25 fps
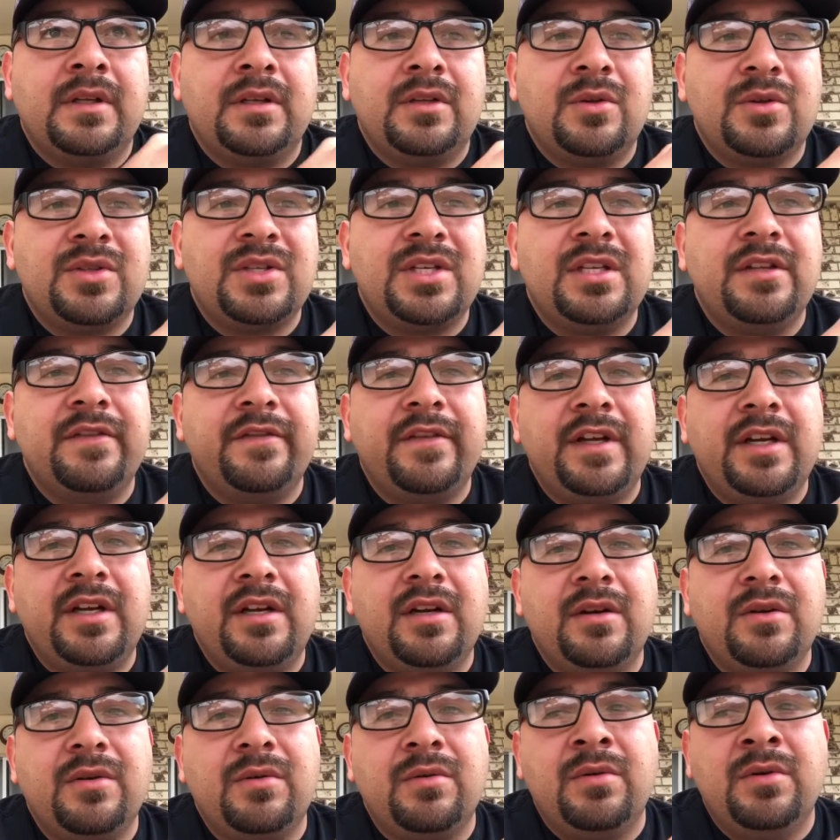you'll see the
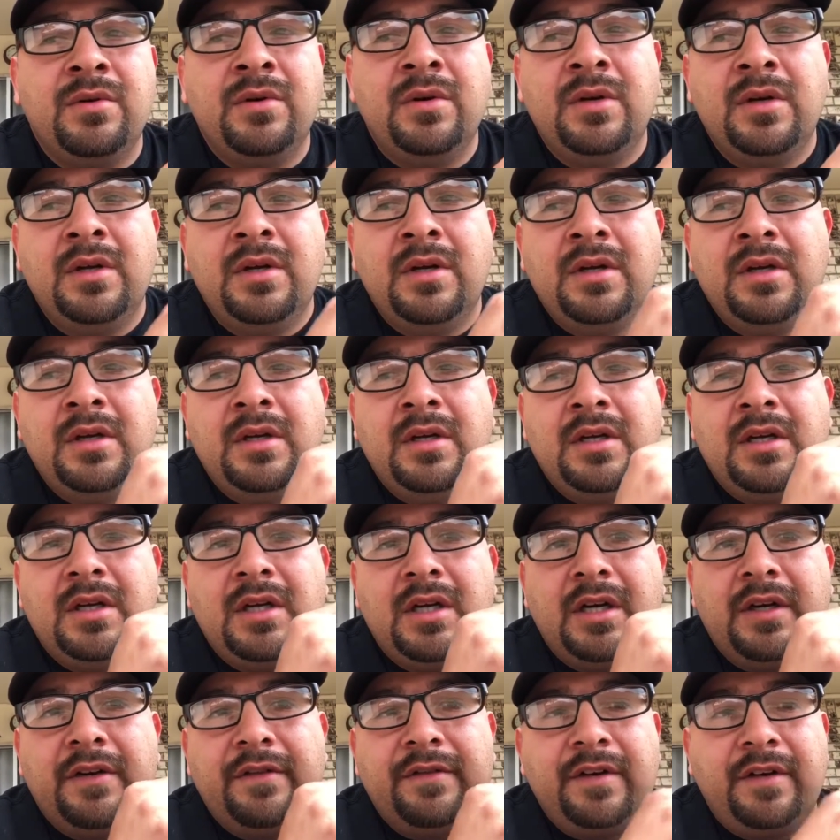video
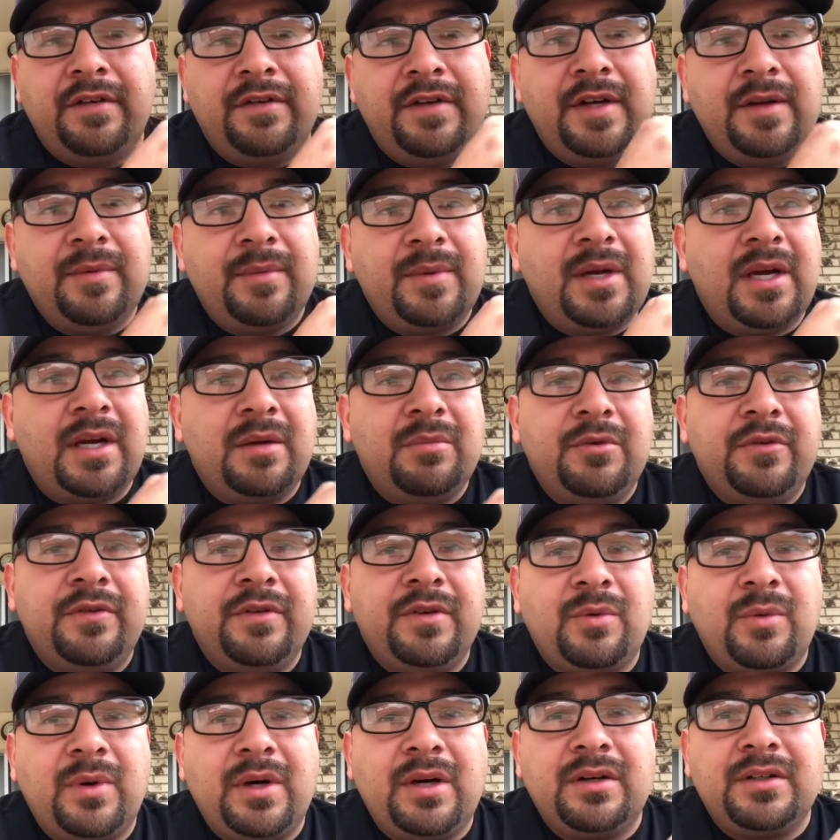of him kind of
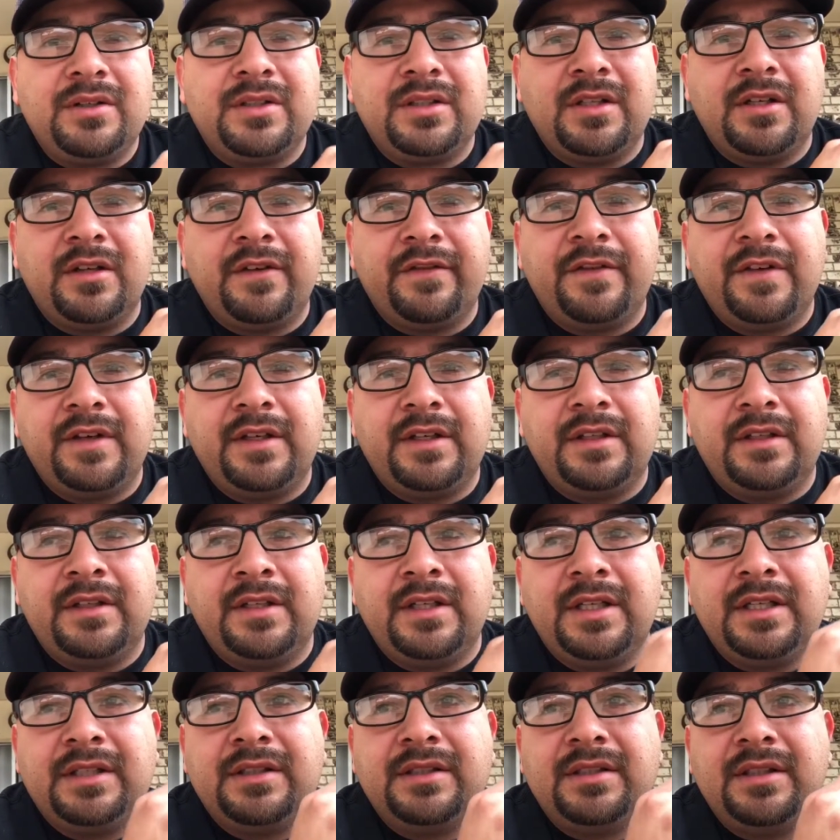moving around and stuff, and
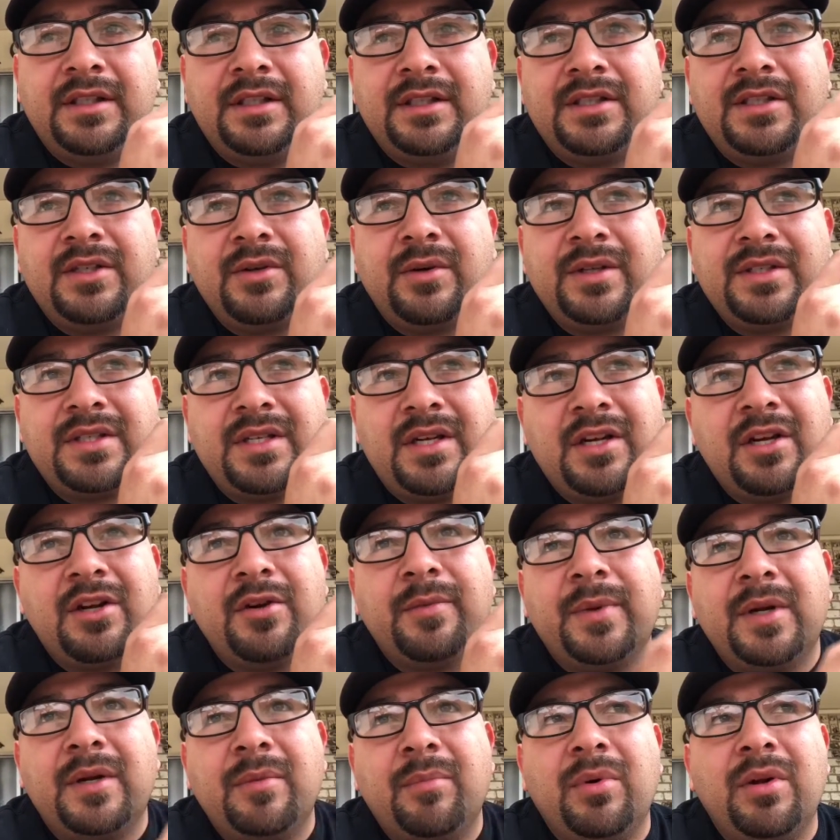it still has a
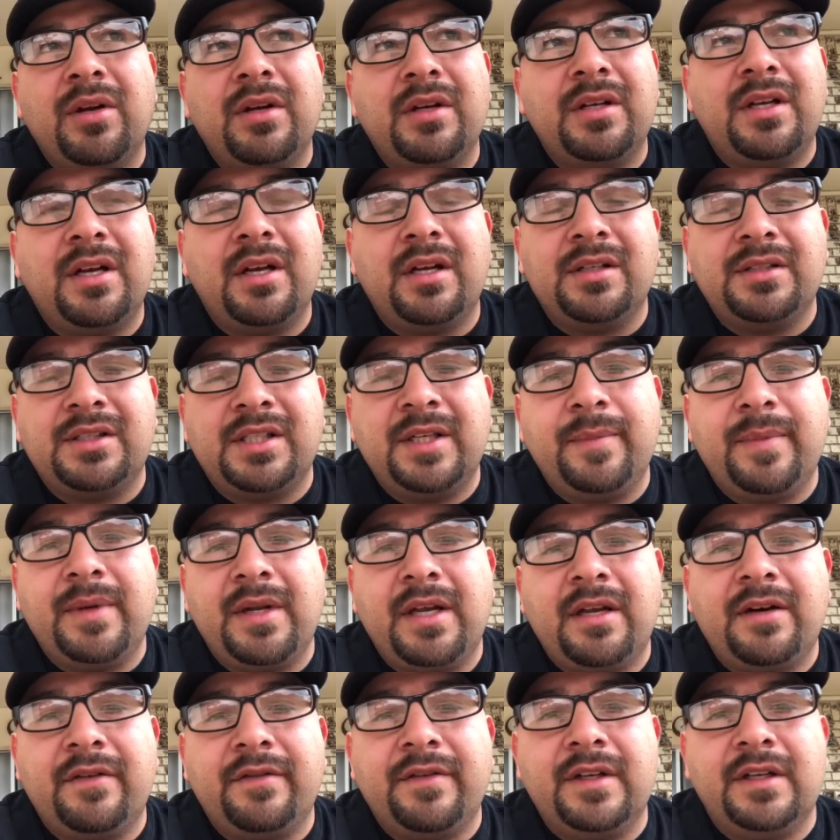little bit of blood kind of
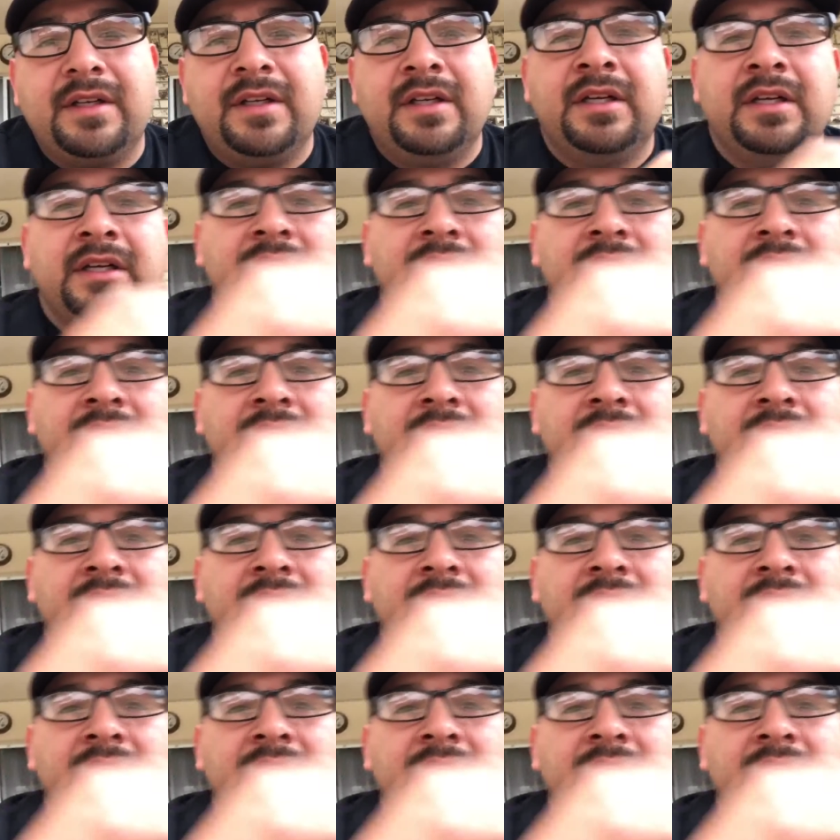seeping out of it.